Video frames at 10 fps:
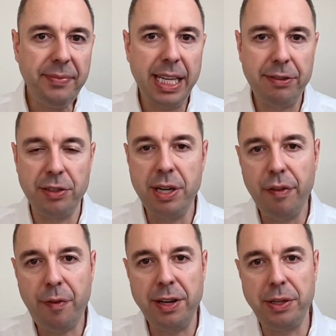So there's no
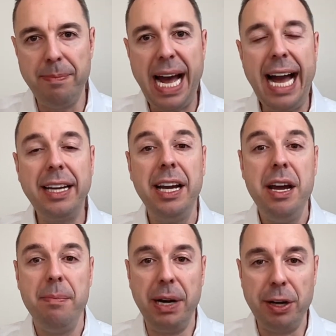front or back,
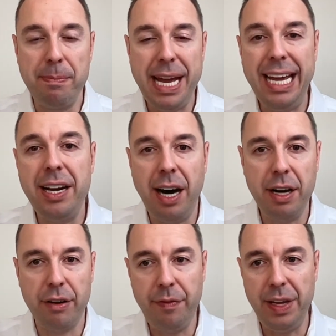but you're paying a
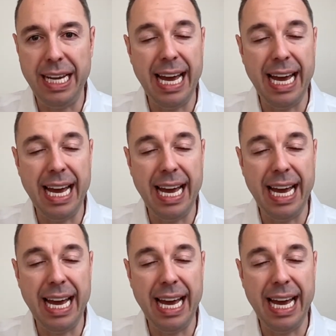higher fee,